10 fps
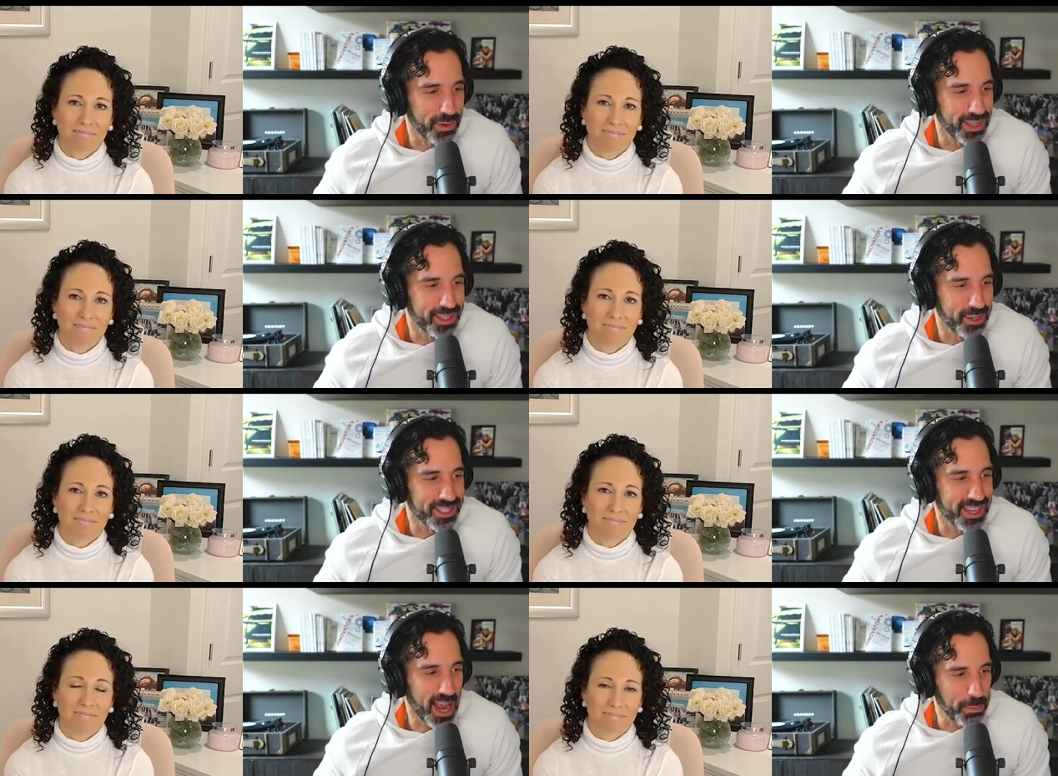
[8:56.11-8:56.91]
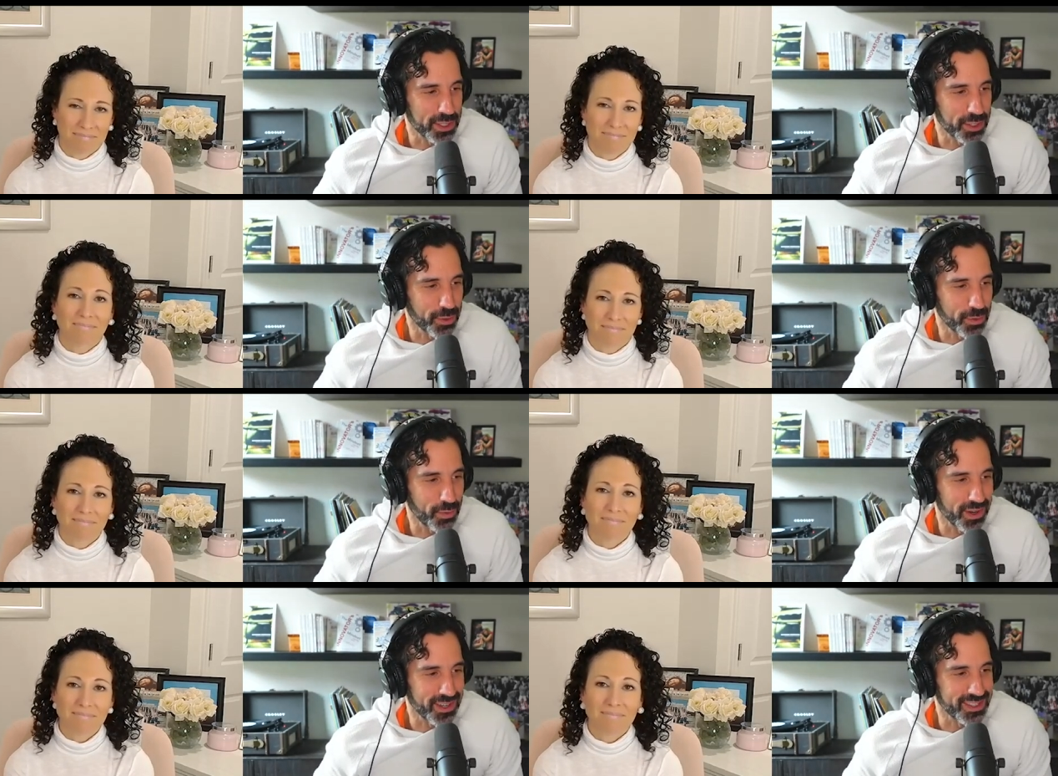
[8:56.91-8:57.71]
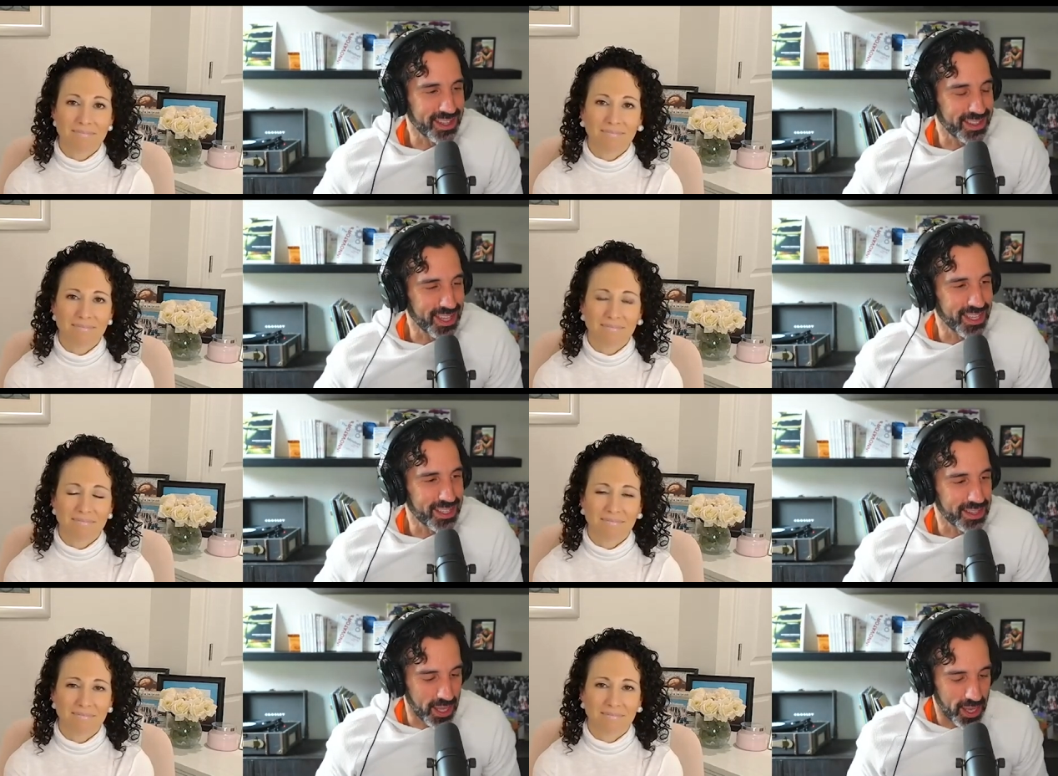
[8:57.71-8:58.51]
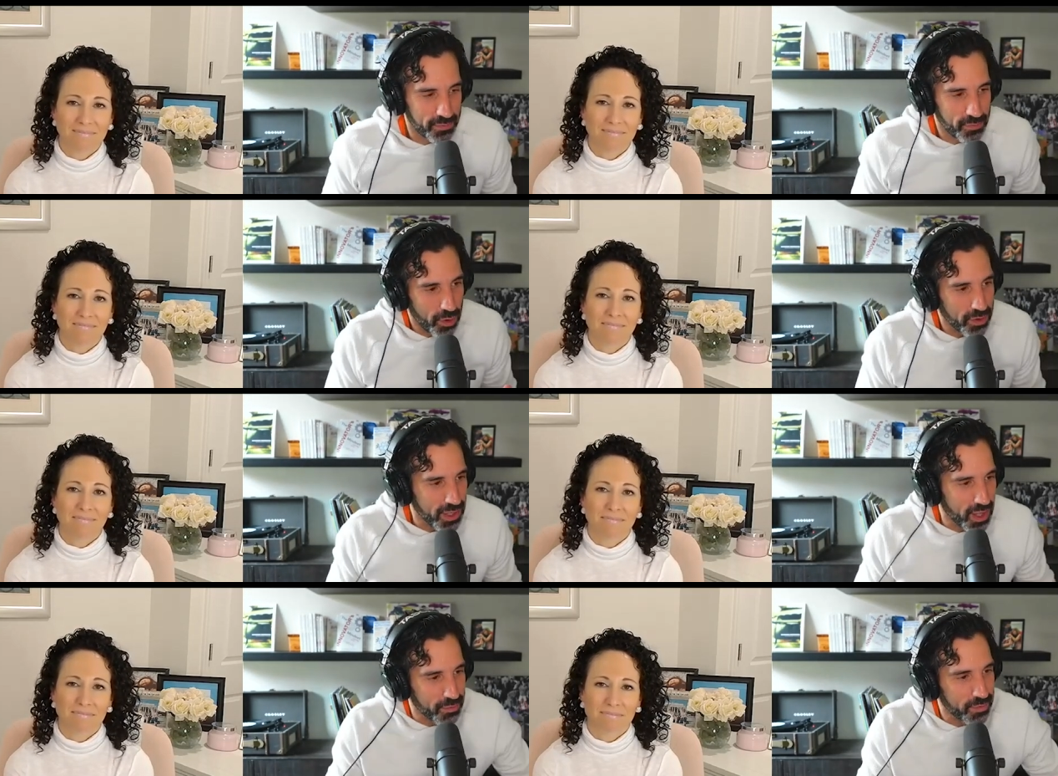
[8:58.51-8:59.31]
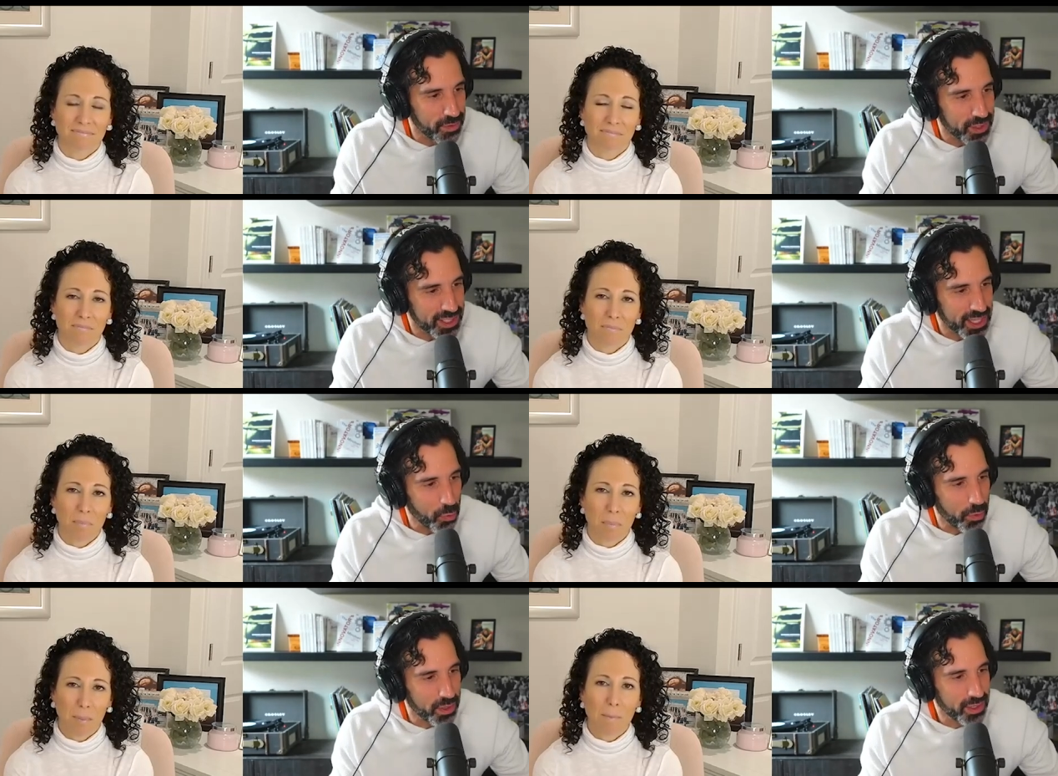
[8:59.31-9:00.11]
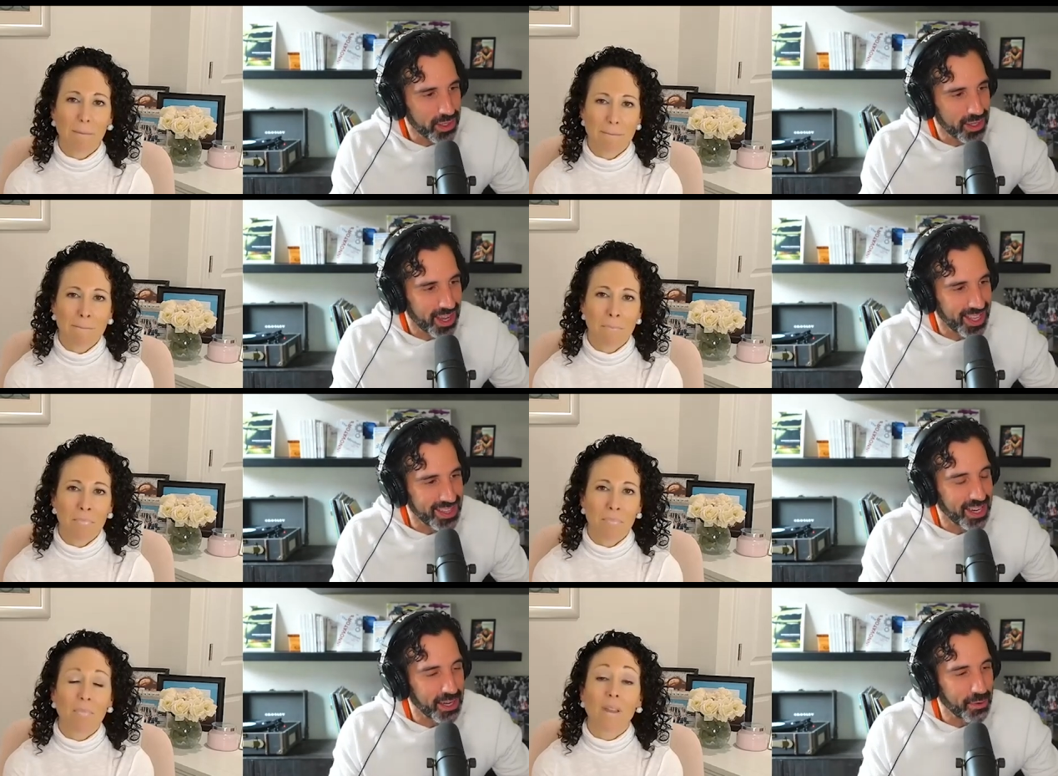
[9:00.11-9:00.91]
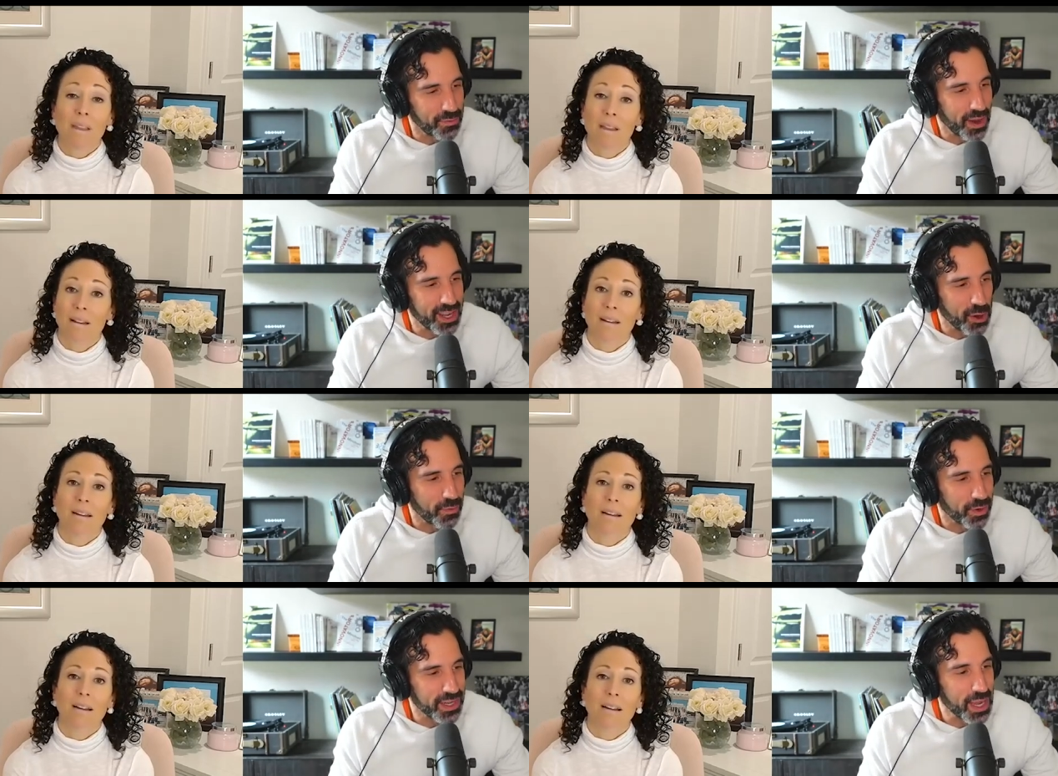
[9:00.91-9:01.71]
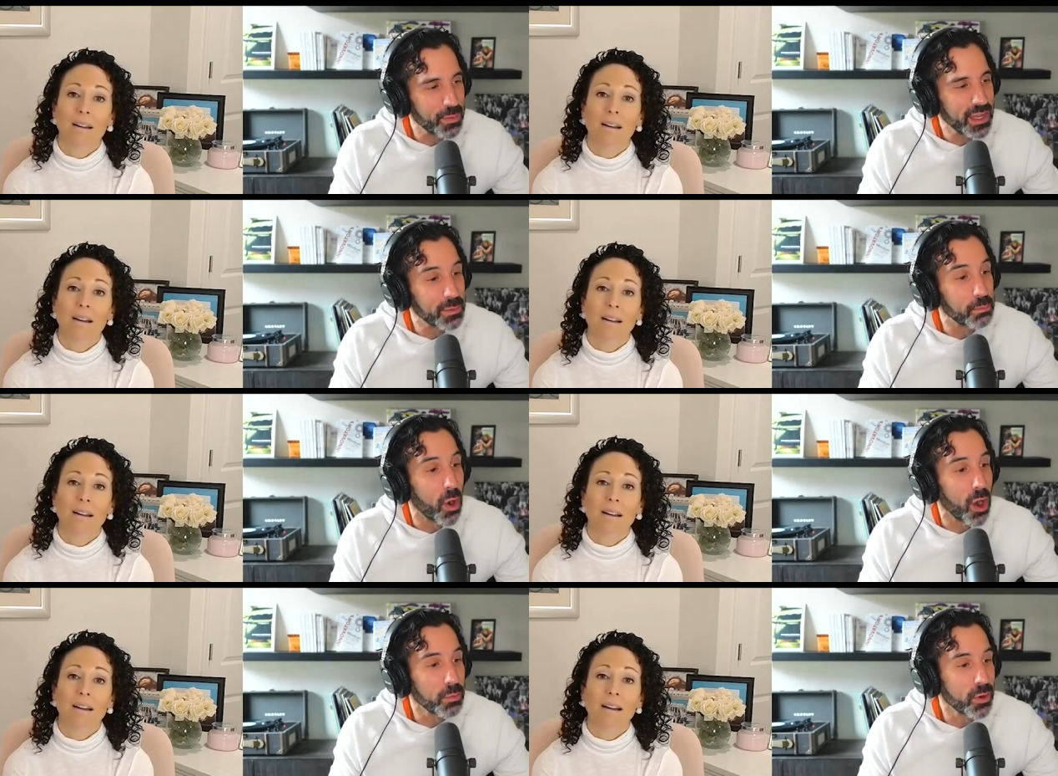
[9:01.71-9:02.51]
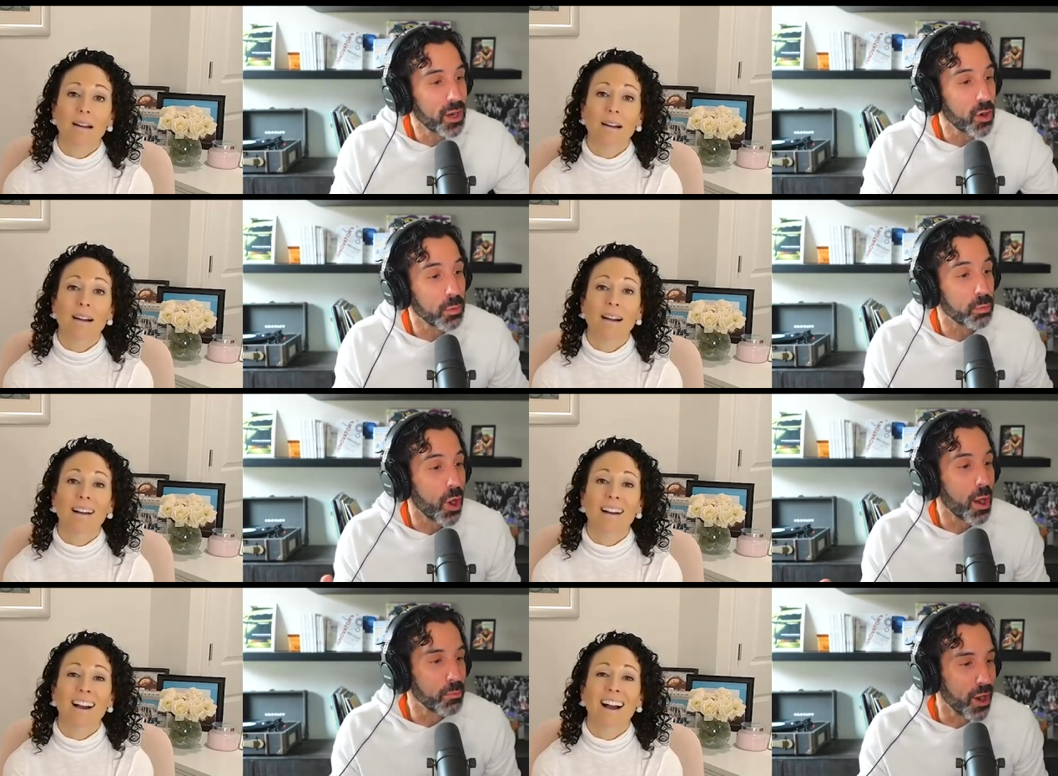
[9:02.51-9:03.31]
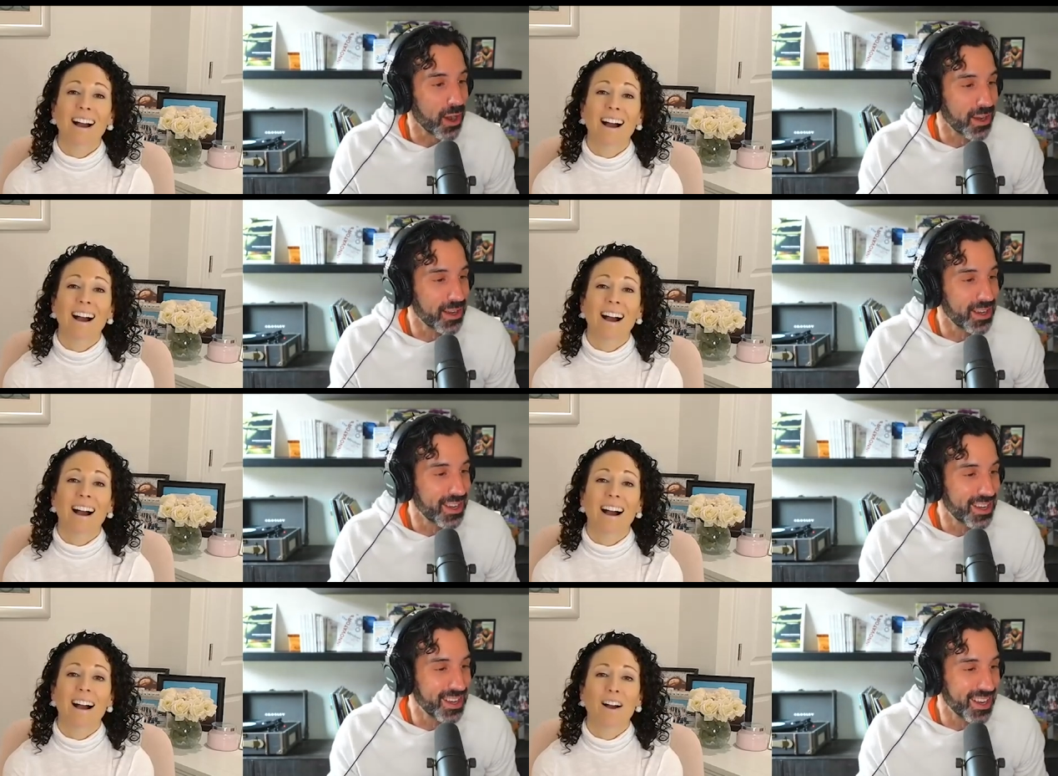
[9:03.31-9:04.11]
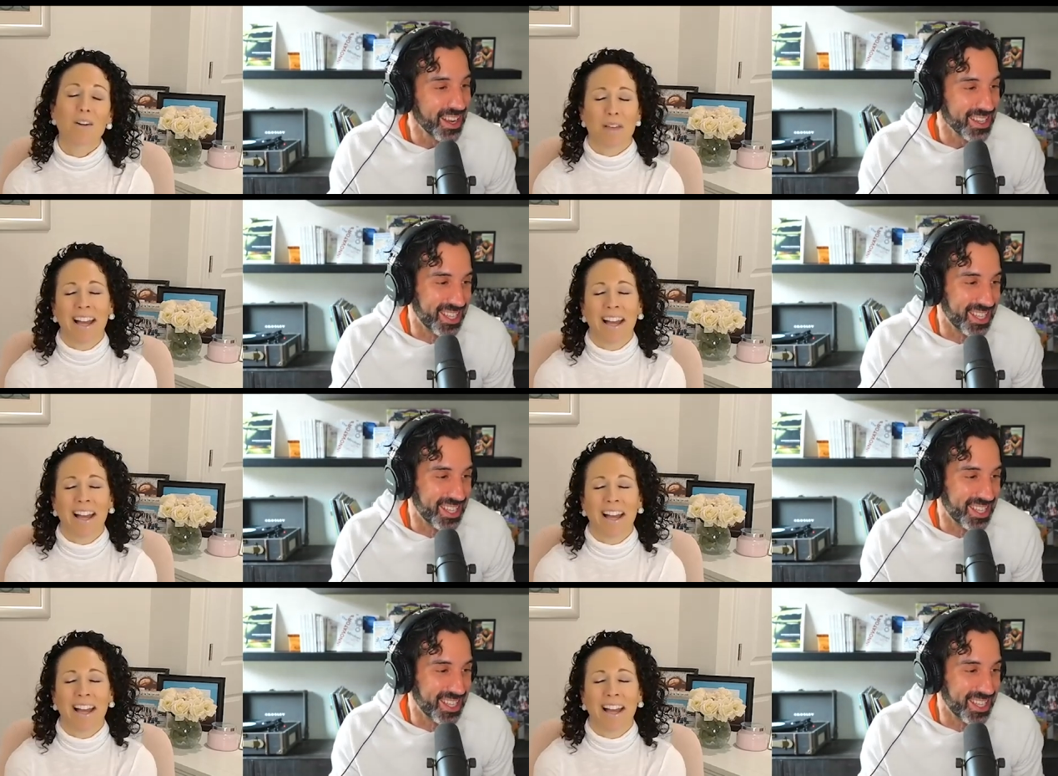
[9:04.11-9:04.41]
Speaker 1: but there's an episode where they think they fall in love with the same woman and they're fighting over her name being Barbara or Brabra. And